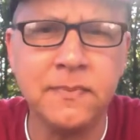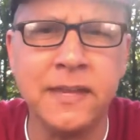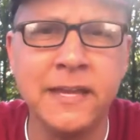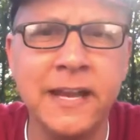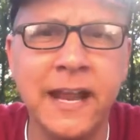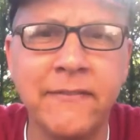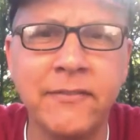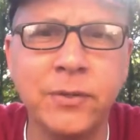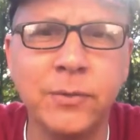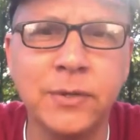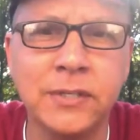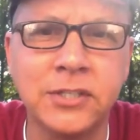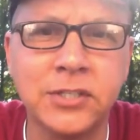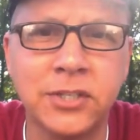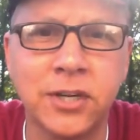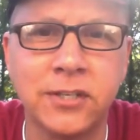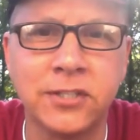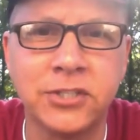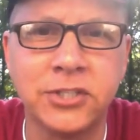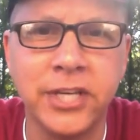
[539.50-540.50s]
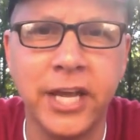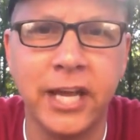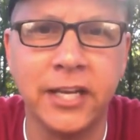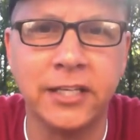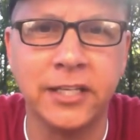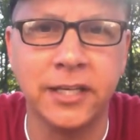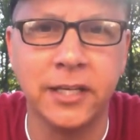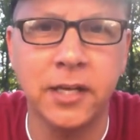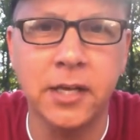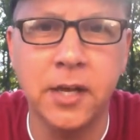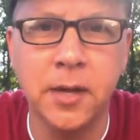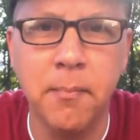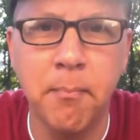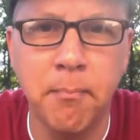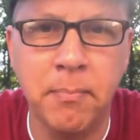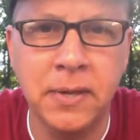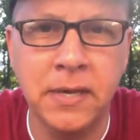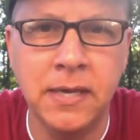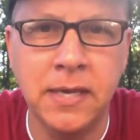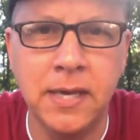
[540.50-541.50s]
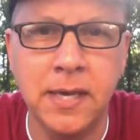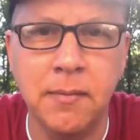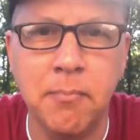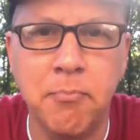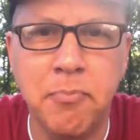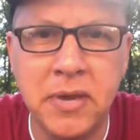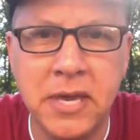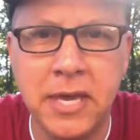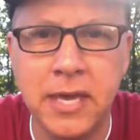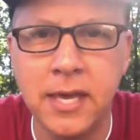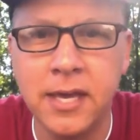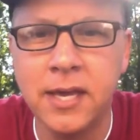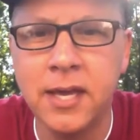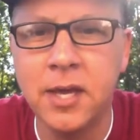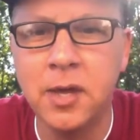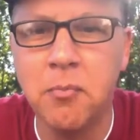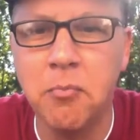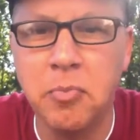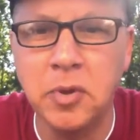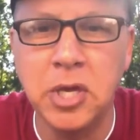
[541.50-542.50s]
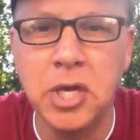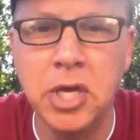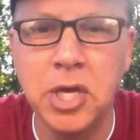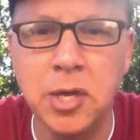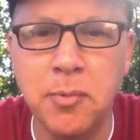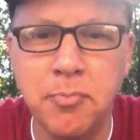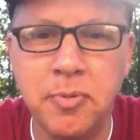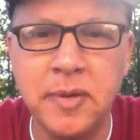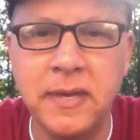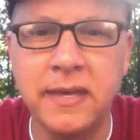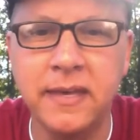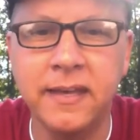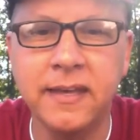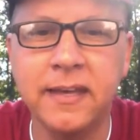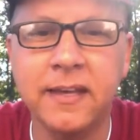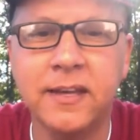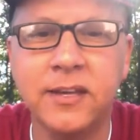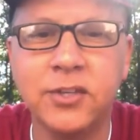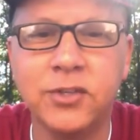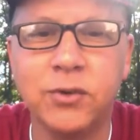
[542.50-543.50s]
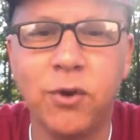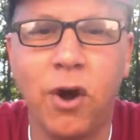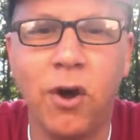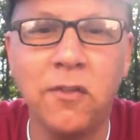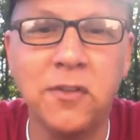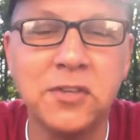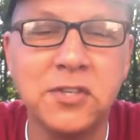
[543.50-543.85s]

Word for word: and everyone starts chanting BB BB. So all